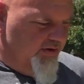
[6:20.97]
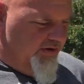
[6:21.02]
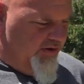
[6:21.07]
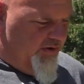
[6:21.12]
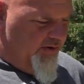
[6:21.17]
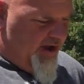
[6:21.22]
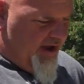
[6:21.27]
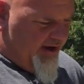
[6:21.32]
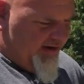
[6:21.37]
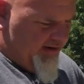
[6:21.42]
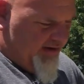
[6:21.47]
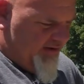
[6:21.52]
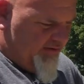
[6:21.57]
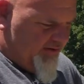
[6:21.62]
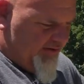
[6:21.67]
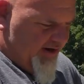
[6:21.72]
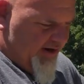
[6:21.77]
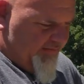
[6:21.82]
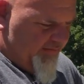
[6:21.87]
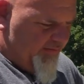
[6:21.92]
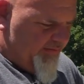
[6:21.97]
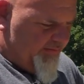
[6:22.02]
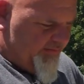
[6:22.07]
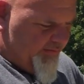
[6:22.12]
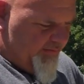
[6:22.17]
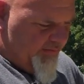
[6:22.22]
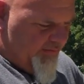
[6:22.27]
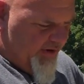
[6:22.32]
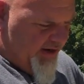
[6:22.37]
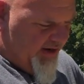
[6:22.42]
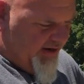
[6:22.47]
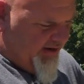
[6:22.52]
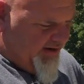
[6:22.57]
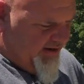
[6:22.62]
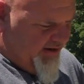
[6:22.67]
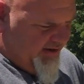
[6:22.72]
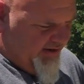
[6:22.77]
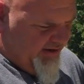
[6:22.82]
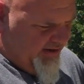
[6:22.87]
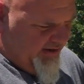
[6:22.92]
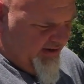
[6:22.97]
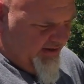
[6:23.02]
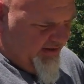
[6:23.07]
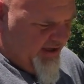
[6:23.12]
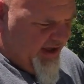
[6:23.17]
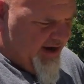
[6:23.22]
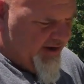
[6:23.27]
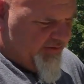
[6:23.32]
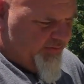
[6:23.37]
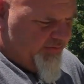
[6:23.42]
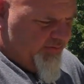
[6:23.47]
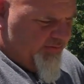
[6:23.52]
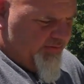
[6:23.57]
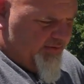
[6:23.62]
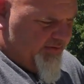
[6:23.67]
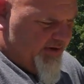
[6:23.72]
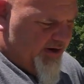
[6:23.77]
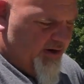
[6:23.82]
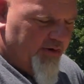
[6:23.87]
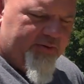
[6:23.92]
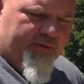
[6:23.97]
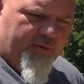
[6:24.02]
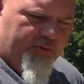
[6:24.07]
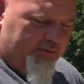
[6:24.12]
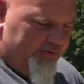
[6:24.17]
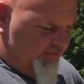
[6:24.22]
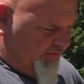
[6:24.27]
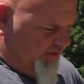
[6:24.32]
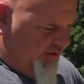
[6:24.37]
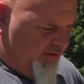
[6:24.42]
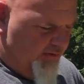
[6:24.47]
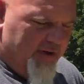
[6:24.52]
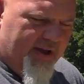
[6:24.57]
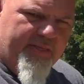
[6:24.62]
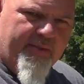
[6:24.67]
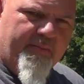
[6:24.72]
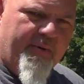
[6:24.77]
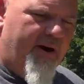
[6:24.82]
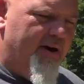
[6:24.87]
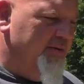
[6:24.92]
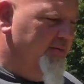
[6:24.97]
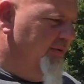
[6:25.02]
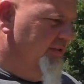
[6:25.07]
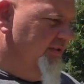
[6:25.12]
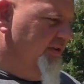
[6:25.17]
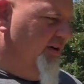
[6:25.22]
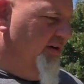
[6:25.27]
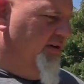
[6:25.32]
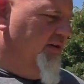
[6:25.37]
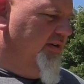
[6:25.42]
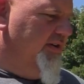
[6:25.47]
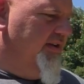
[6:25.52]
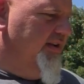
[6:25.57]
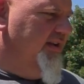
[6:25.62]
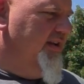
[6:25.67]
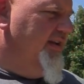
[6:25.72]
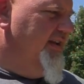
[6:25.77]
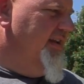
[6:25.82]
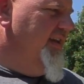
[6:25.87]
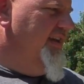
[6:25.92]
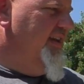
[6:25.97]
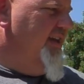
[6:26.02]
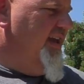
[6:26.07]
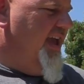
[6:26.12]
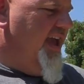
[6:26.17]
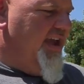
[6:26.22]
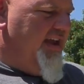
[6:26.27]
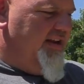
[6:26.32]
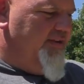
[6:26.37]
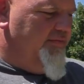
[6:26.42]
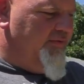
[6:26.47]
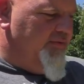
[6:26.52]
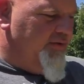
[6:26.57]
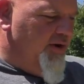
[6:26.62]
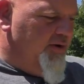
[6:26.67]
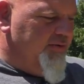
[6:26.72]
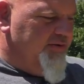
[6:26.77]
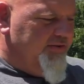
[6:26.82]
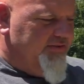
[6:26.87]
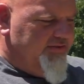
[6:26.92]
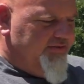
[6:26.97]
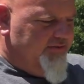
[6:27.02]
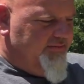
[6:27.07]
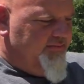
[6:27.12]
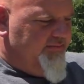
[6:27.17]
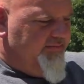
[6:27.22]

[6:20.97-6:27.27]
You can tell the difference between the actual deer torso and the bottom of the target. And if you'll notice,